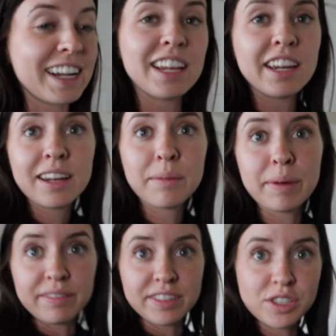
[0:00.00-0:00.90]
I needed a
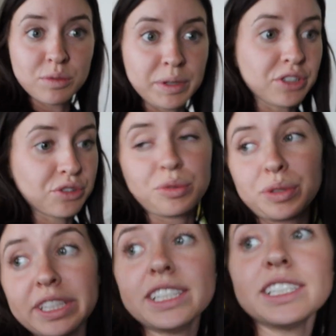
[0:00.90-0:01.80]
bit of a sweet
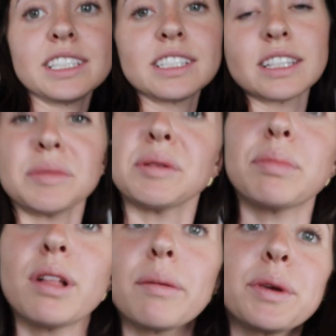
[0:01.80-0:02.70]
treat. Let me
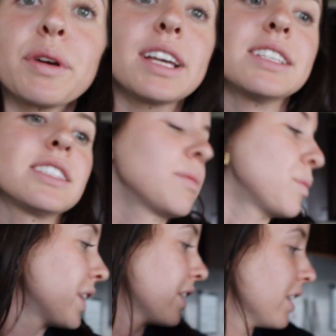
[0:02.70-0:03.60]
plop you guys
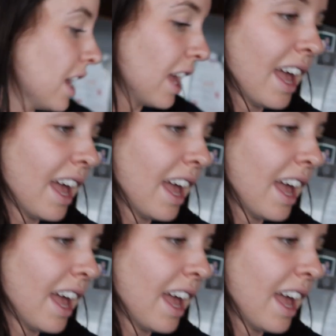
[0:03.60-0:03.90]
somewhere.